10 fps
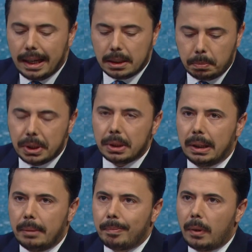
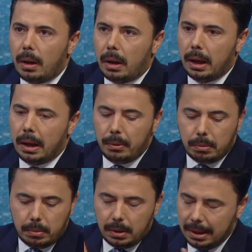especially the
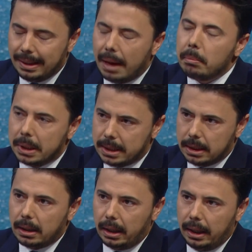numbers
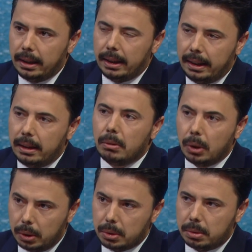in the
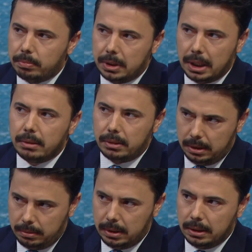world,
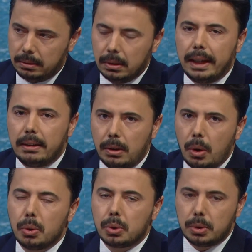the lady
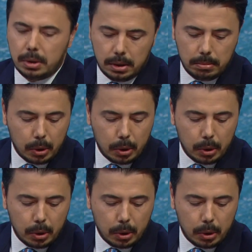knows more